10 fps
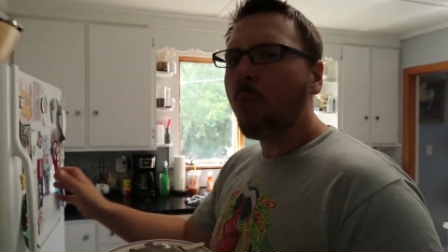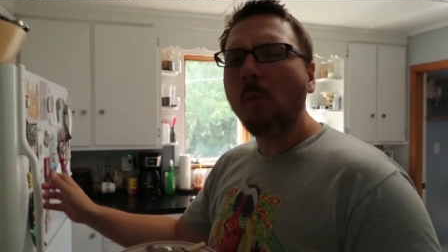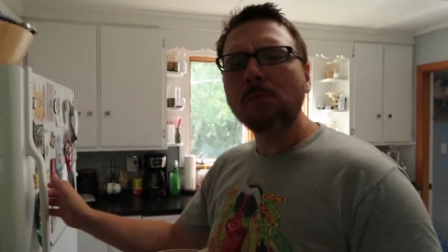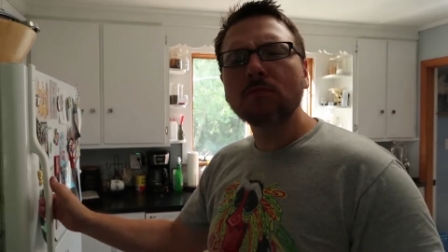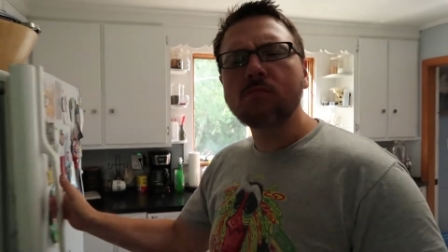
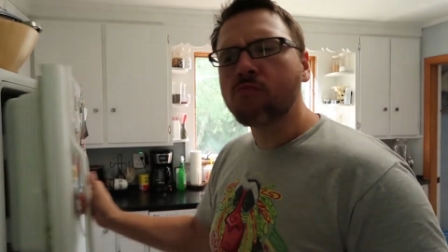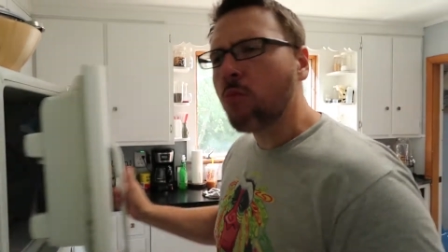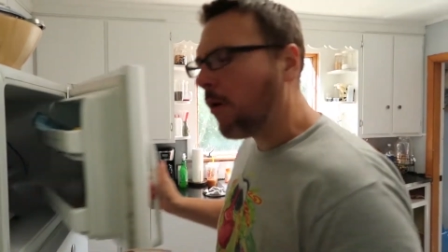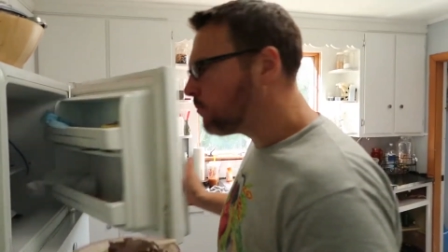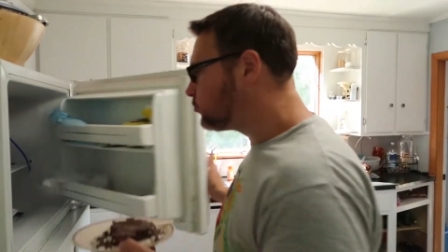Ah!
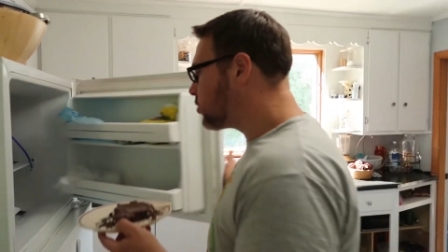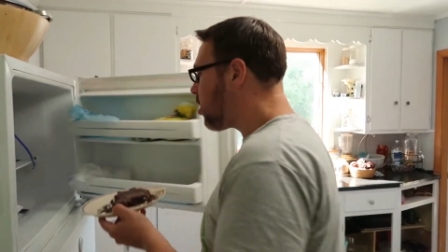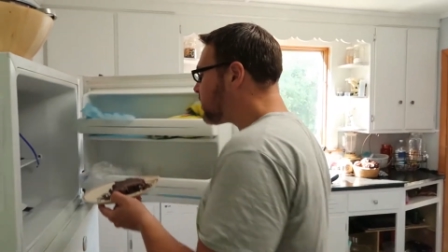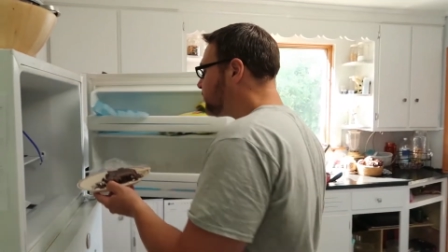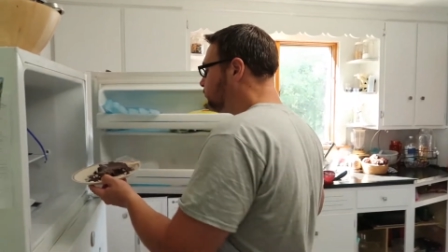
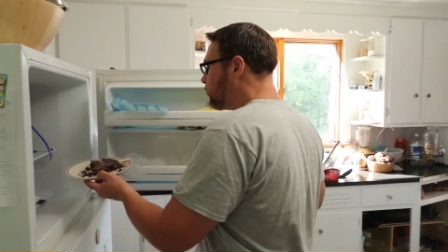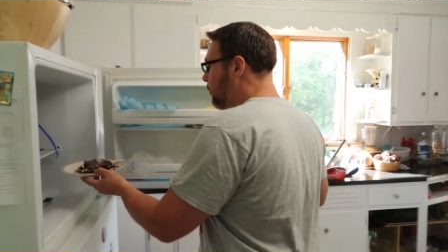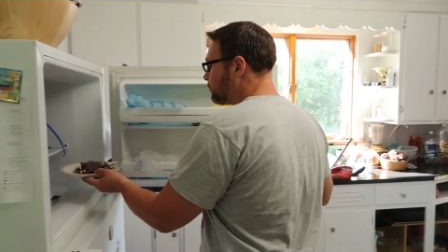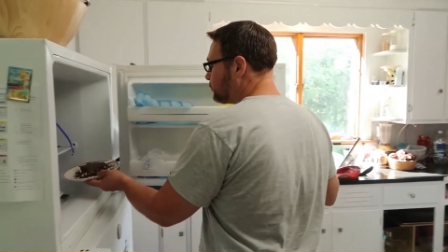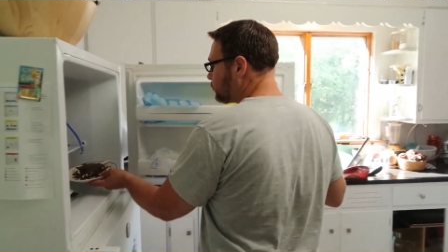
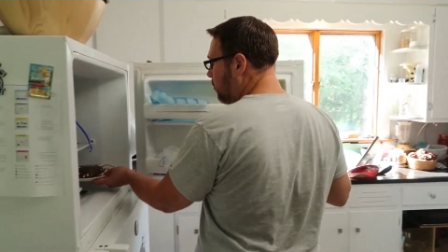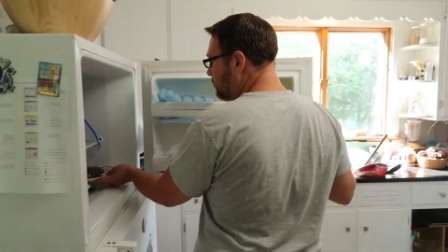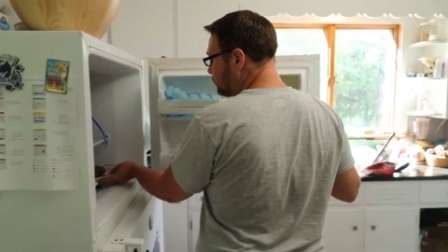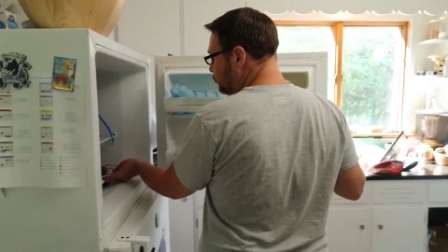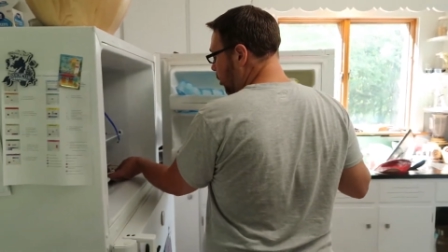
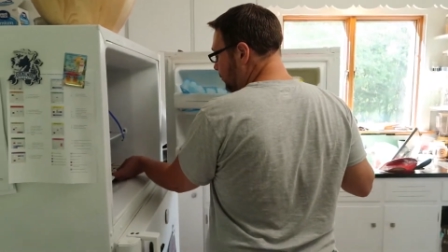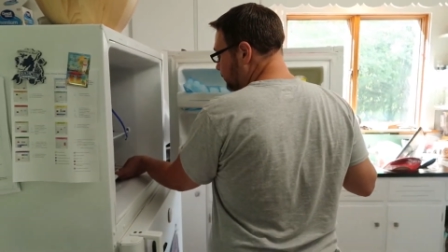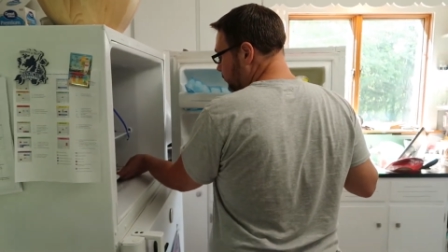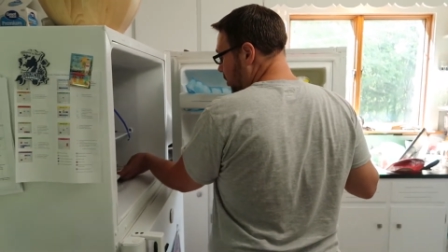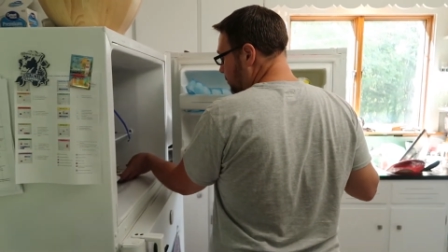All
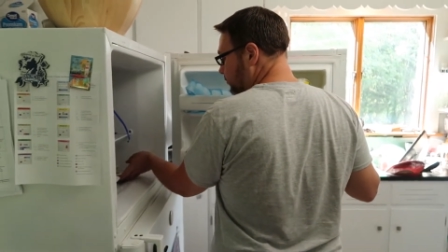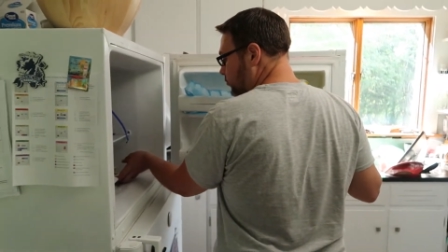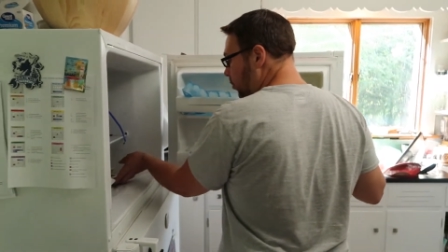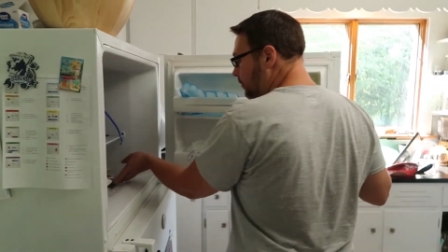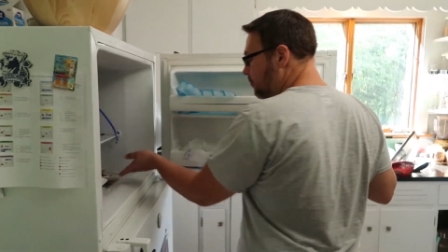right, we'll
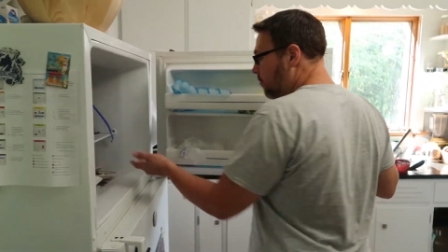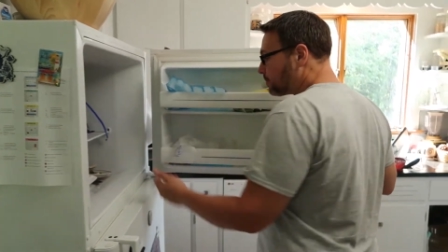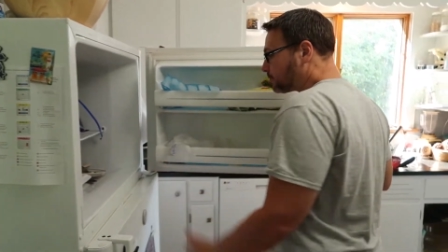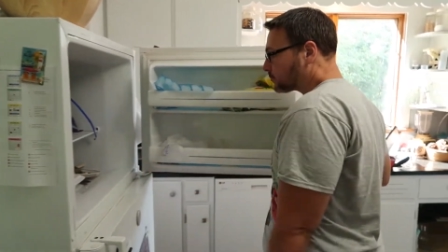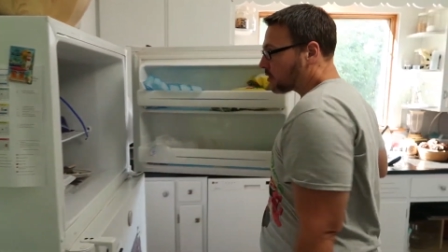come
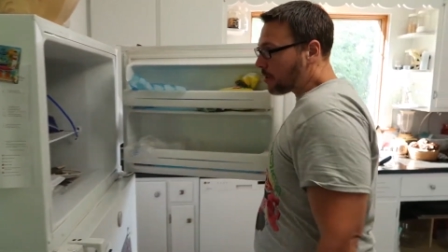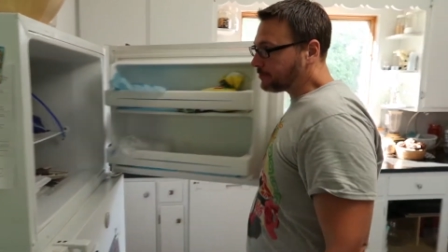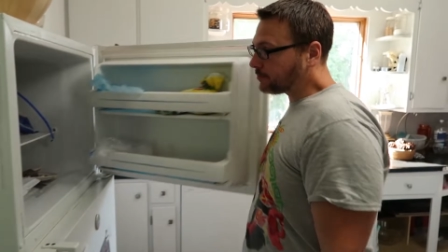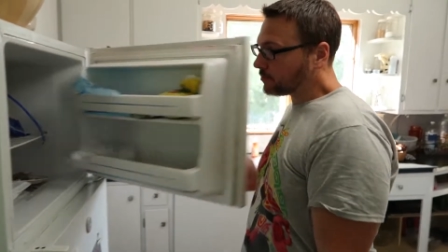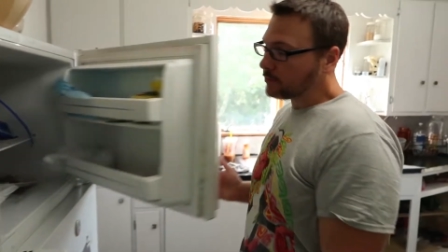back
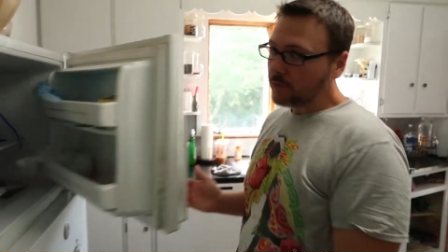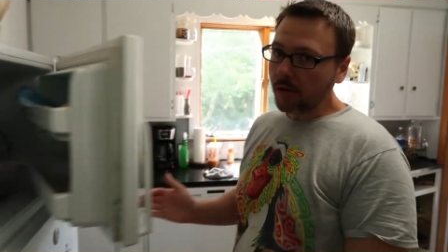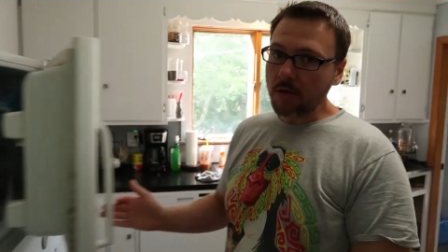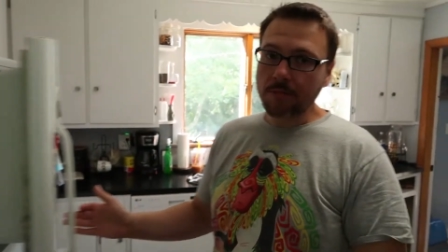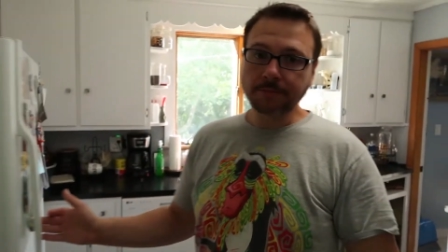
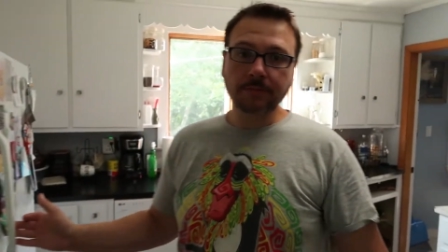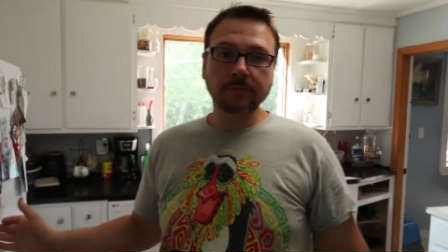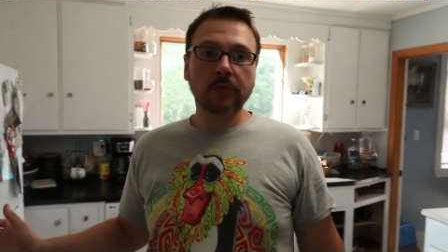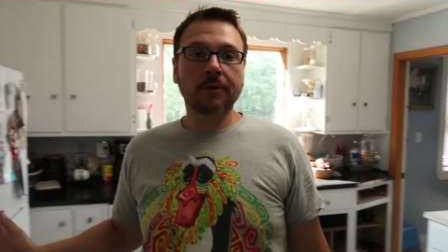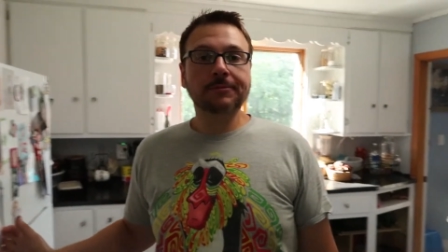where we'll be
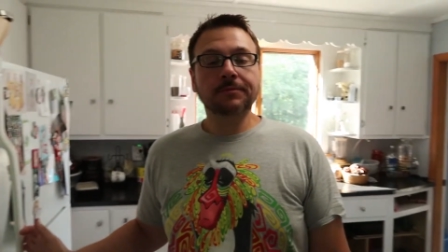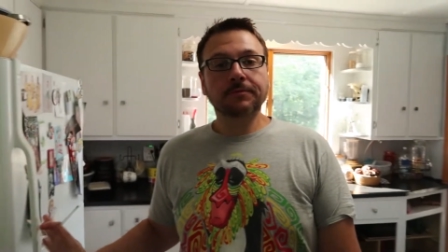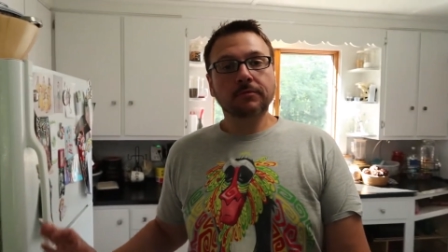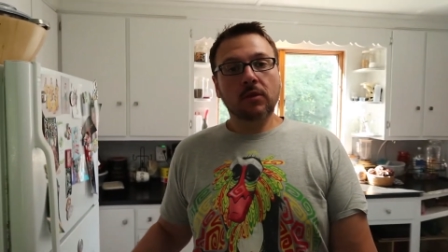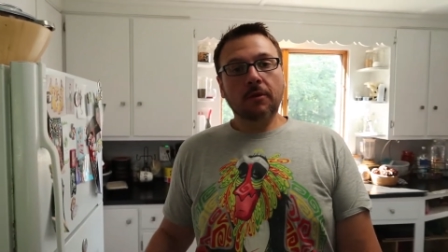eating
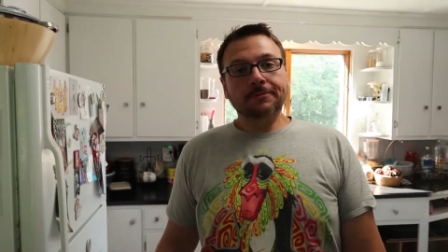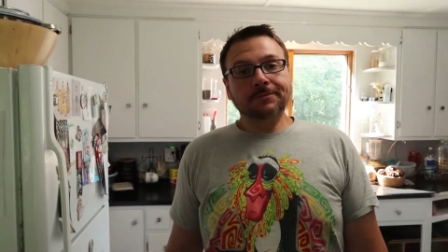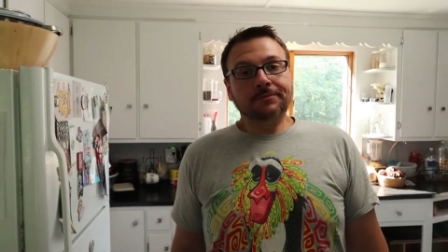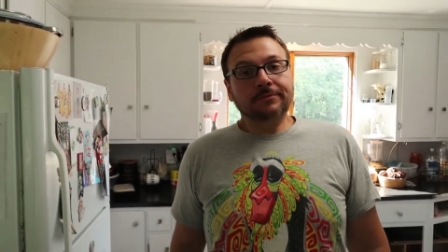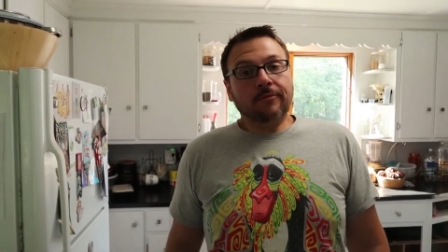them,
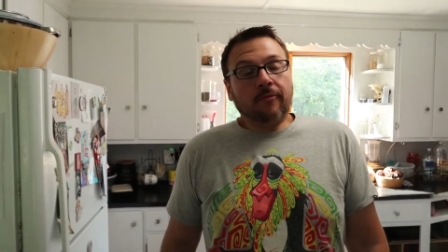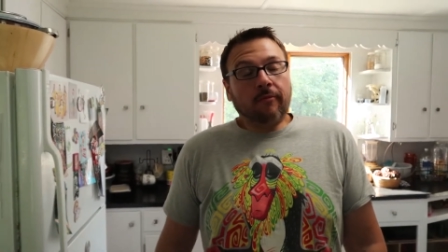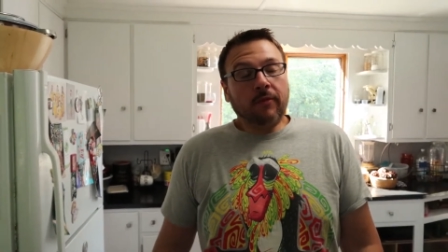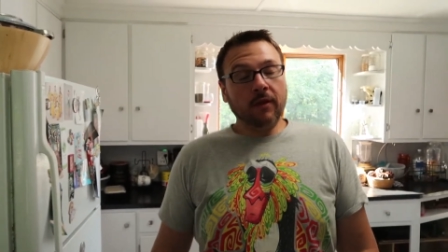finally.